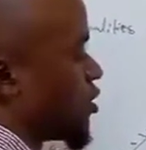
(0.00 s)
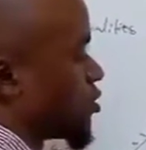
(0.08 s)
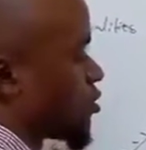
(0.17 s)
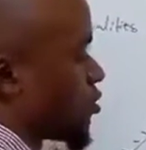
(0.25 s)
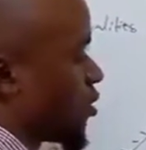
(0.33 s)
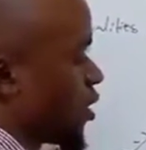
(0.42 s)

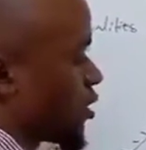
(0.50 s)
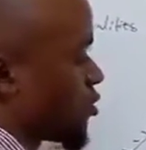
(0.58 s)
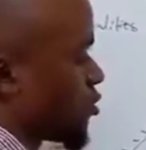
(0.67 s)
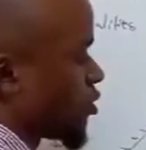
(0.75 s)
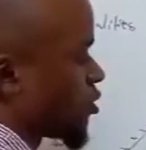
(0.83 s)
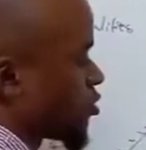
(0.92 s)
So
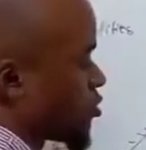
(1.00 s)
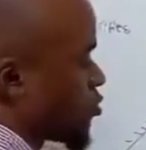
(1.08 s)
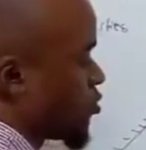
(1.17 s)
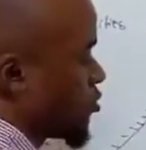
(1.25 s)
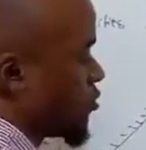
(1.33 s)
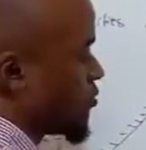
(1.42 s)
y2 is
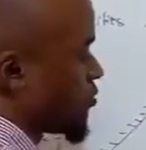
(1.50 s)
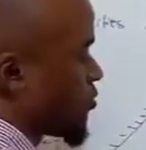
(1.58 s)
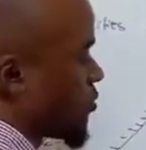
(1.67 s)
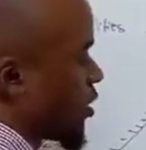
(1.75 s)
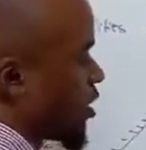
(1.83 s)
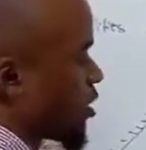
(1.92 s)
2
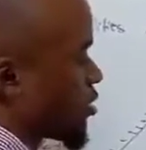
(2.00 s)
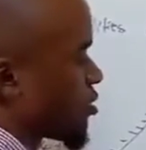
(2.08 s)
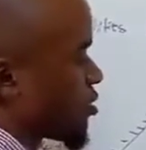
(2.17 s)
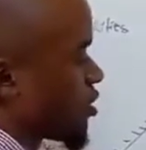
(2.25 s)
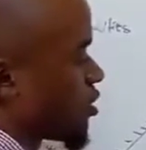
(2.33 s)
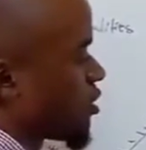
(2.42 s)

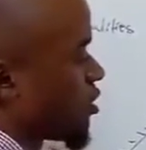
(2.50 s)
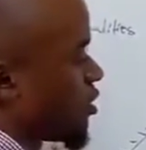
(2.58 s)
minus